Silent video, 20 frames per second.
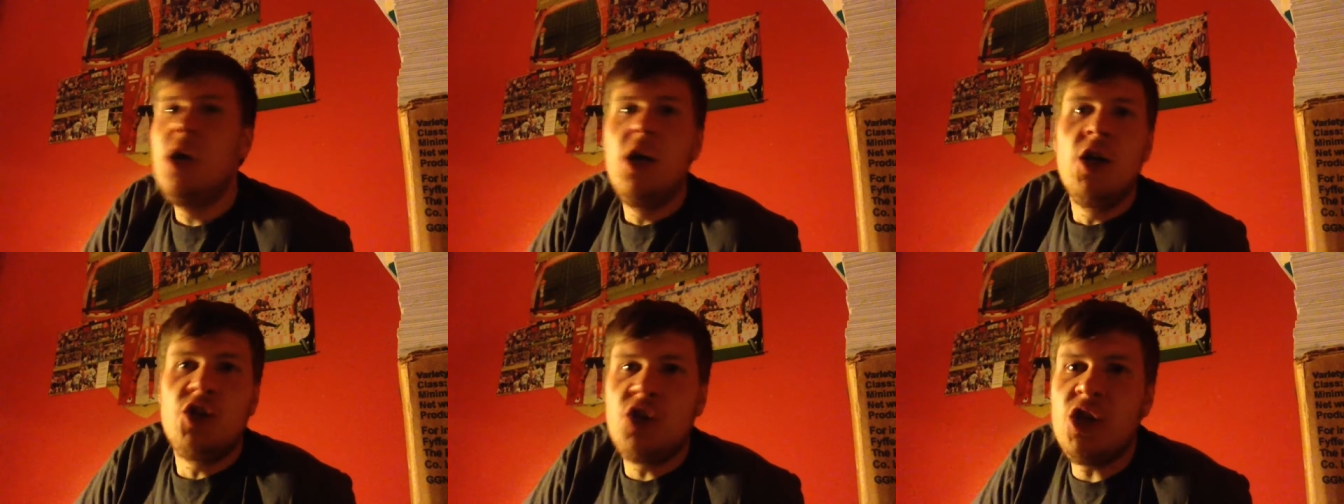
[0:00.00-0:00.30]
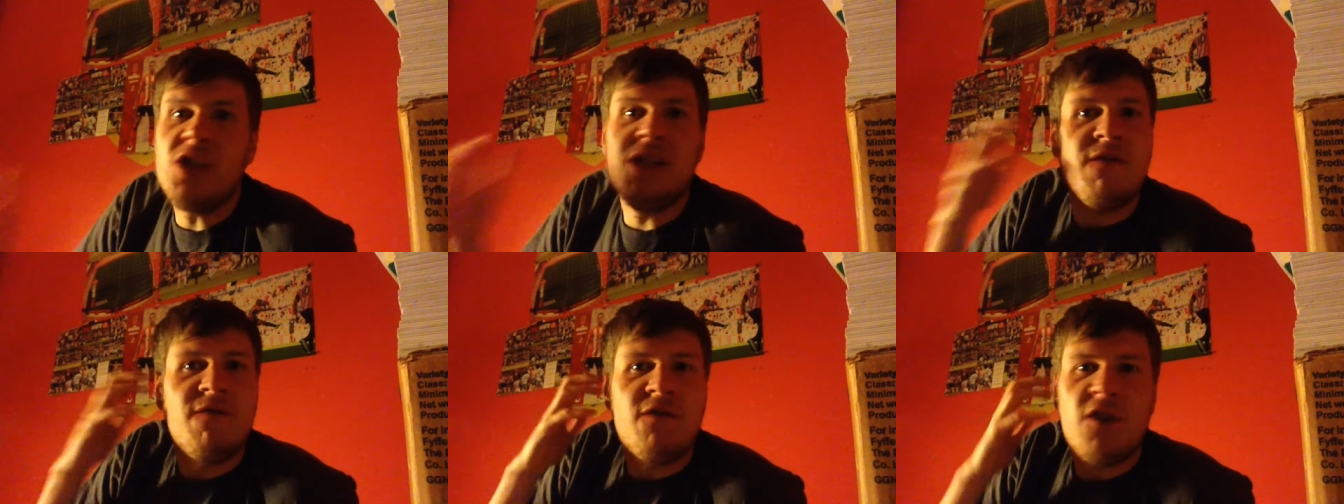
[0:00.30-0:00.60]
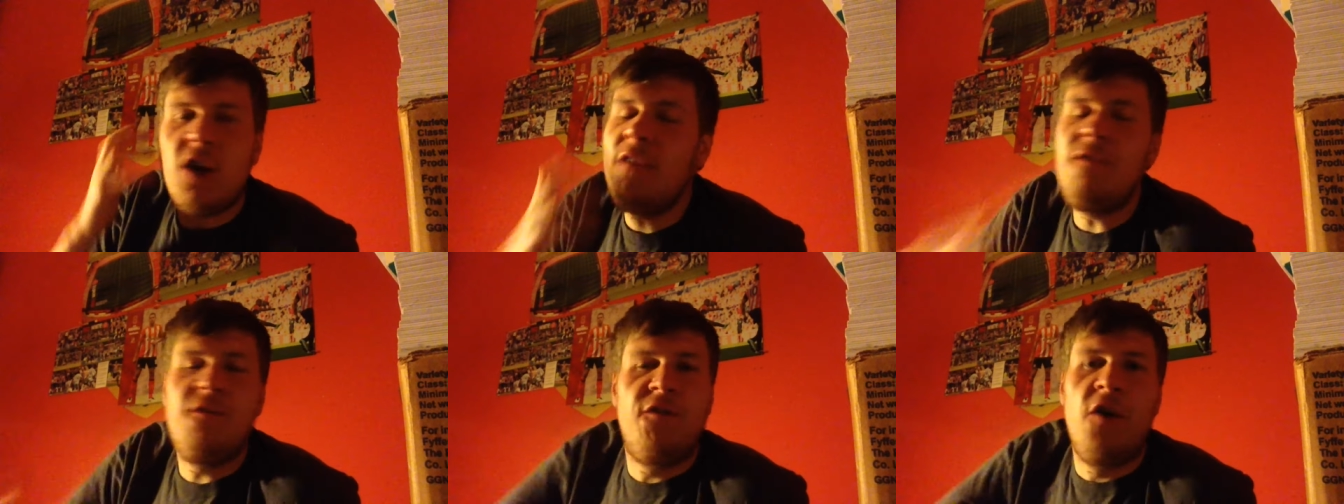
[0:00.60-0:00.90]
just
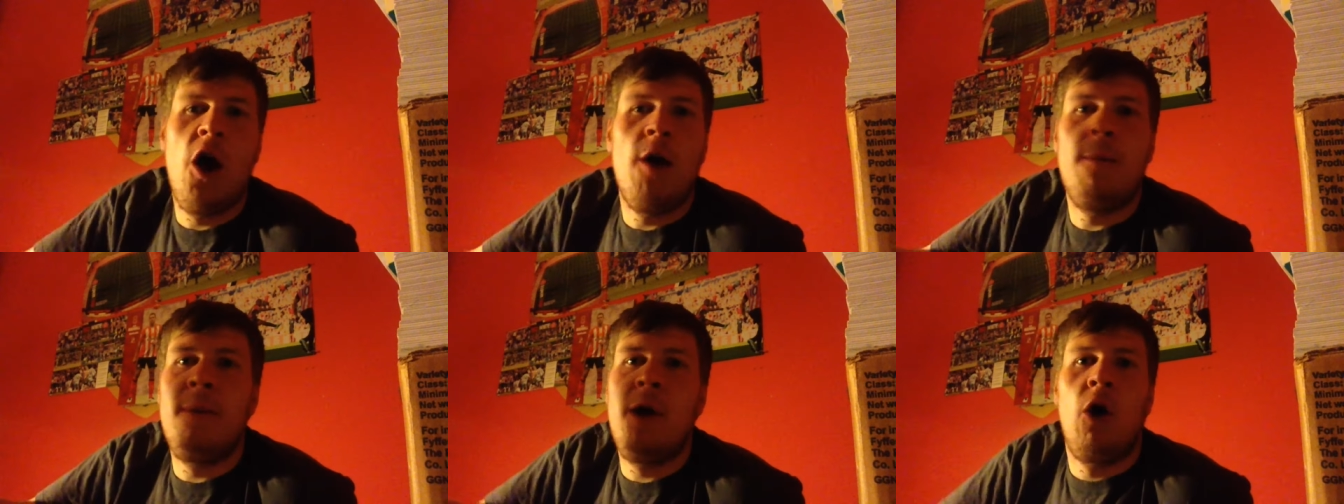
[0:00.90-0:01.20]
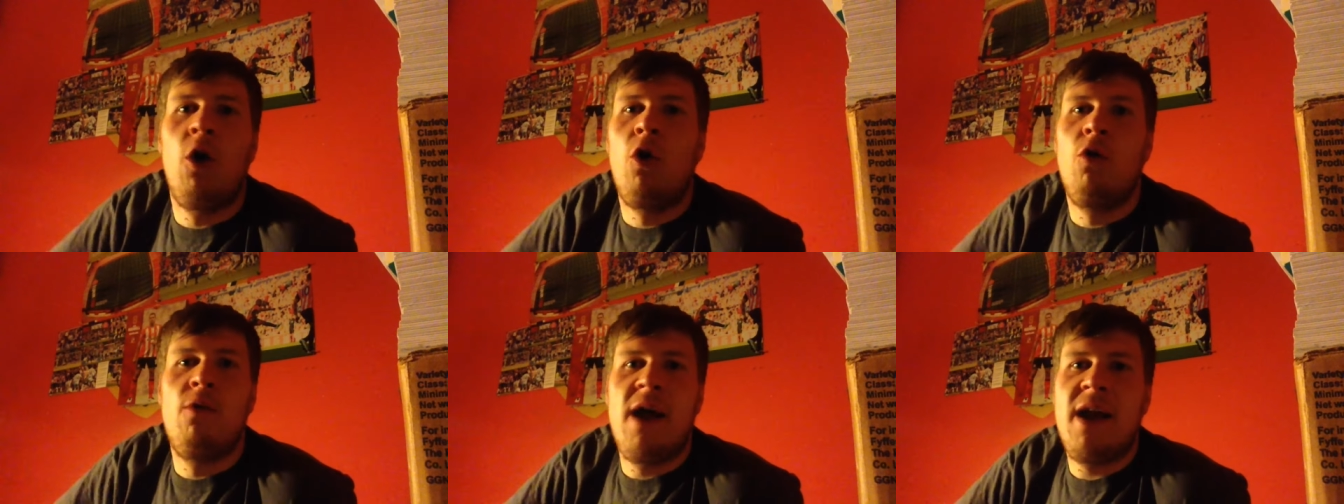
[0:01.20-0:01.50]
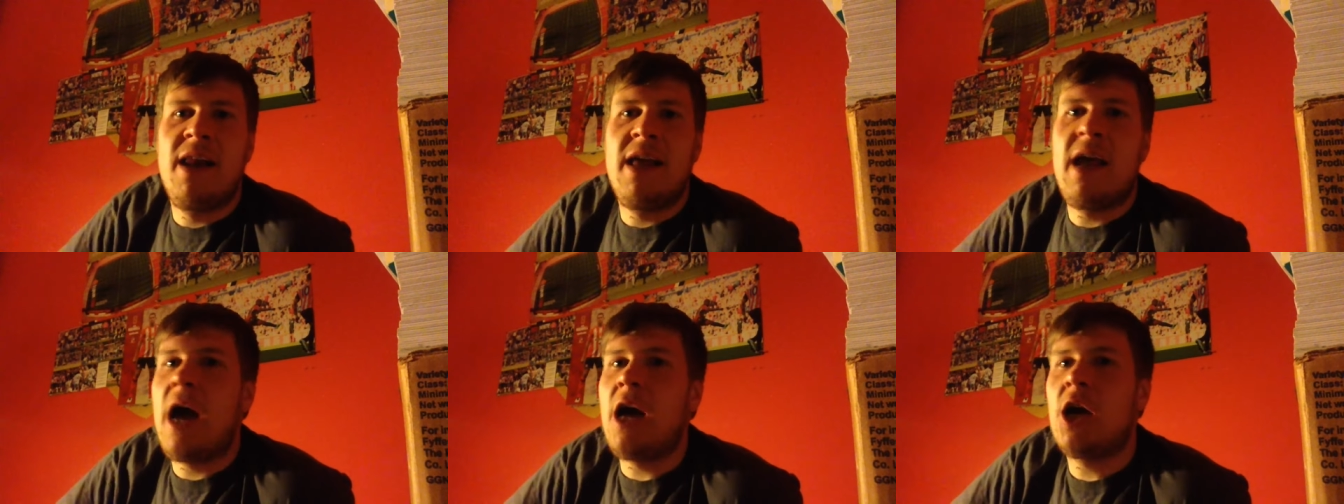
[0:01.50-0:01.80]
confirm it
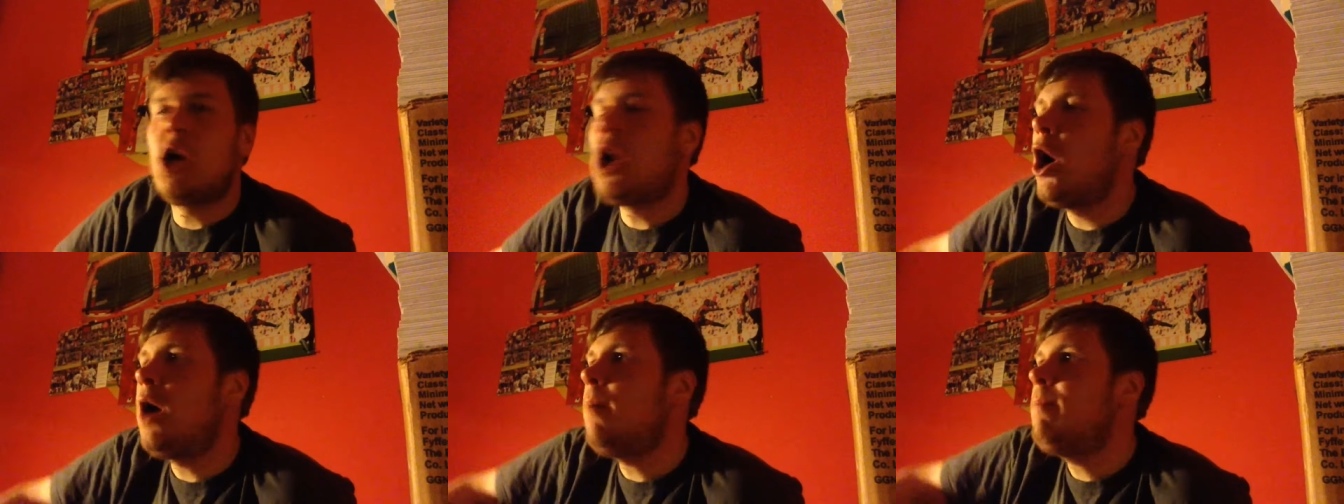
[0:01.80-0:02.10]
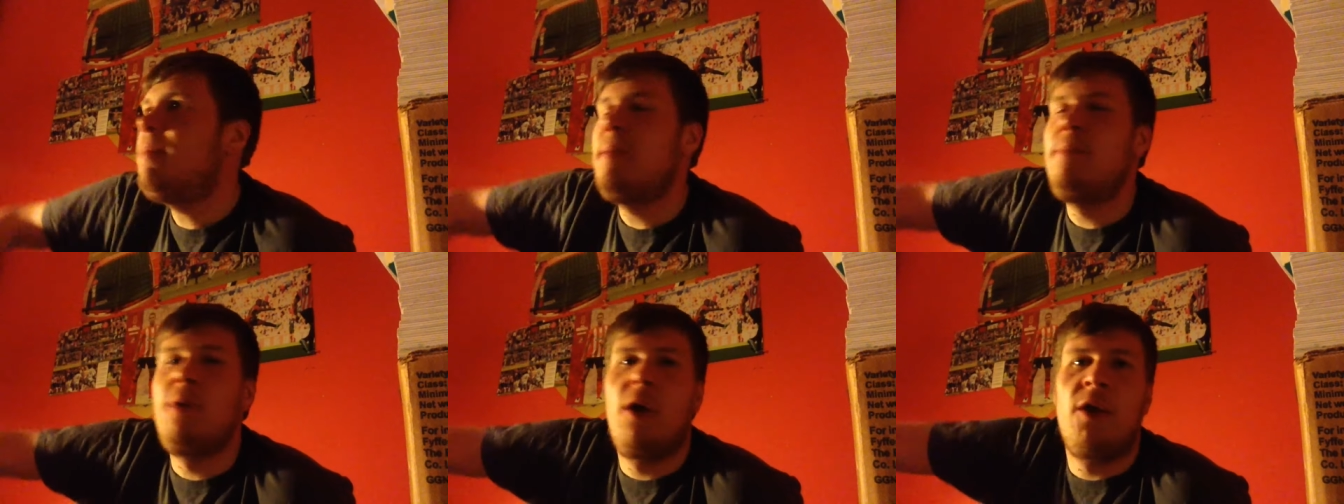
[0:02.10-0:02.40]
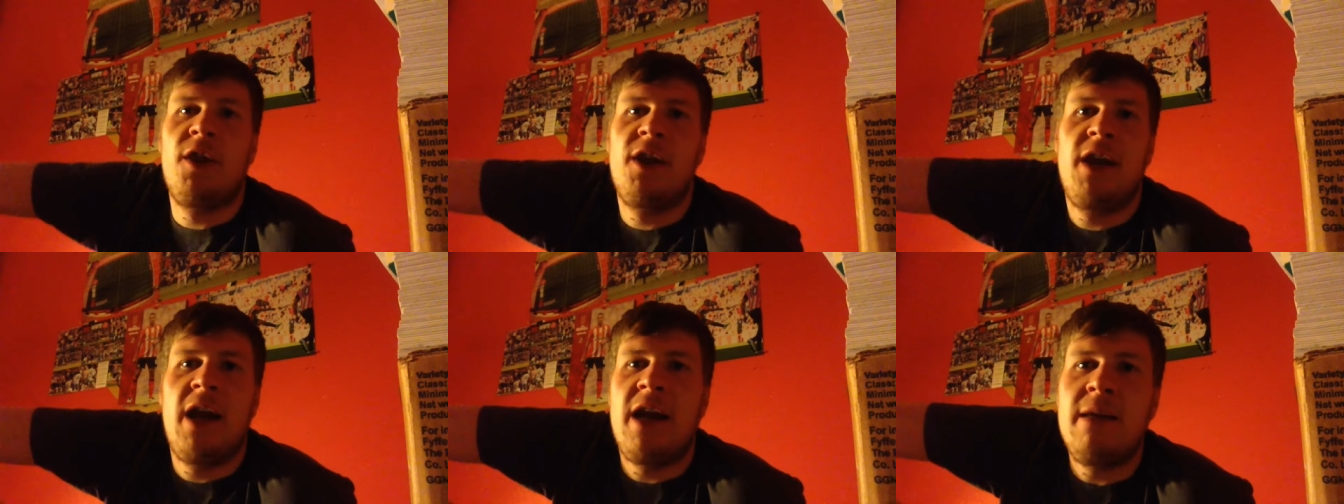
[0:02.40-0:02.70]
already. I can't be
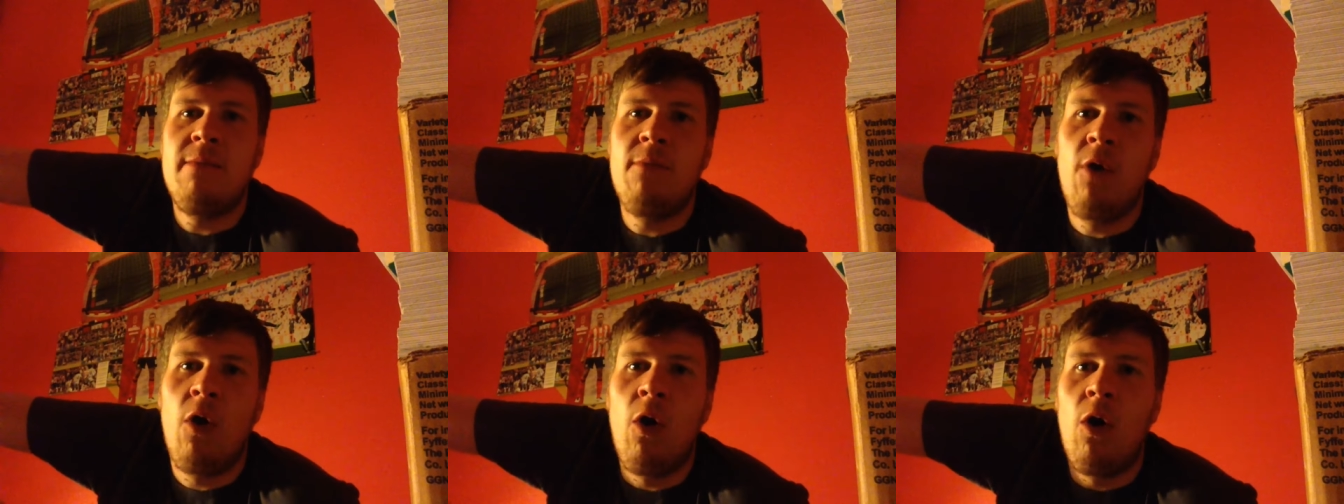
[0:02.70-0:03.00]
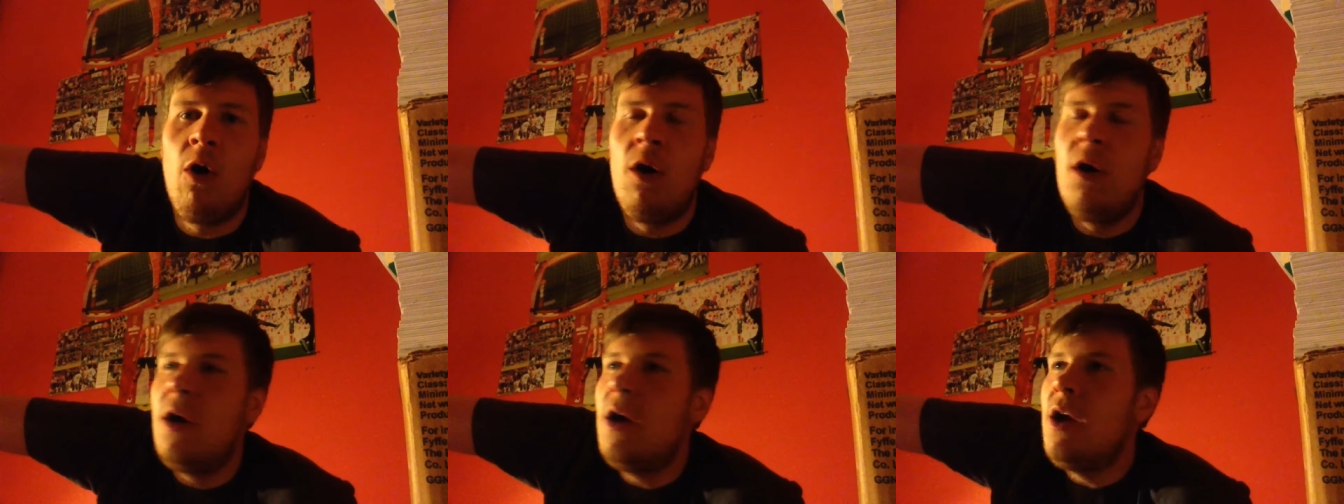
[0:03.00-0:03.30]
bothered anymore.